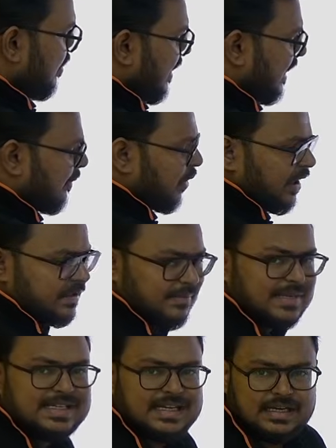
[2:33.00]
Metabolism
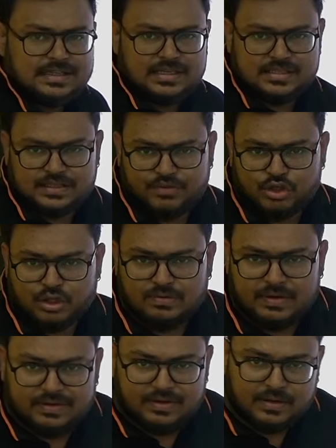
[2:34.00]
is characteristic feature of a
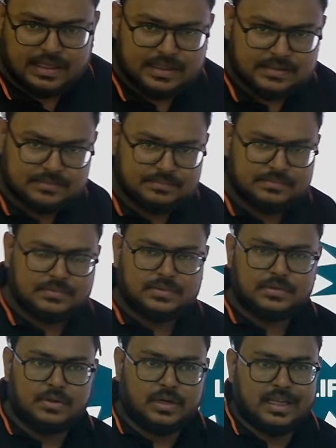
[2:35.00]
living organism.
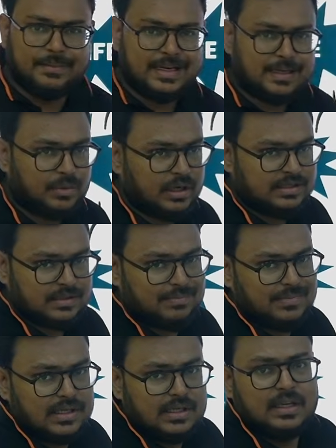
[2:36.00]
Okay, metabolism,
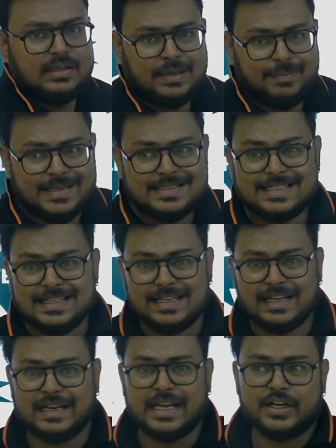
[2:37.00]
that means
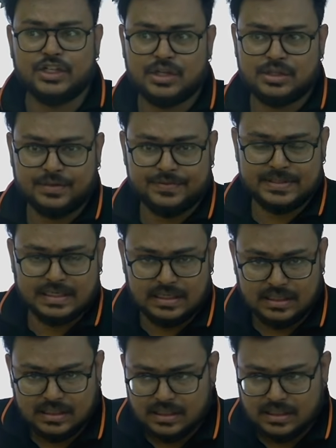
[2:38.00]
reactions of cell.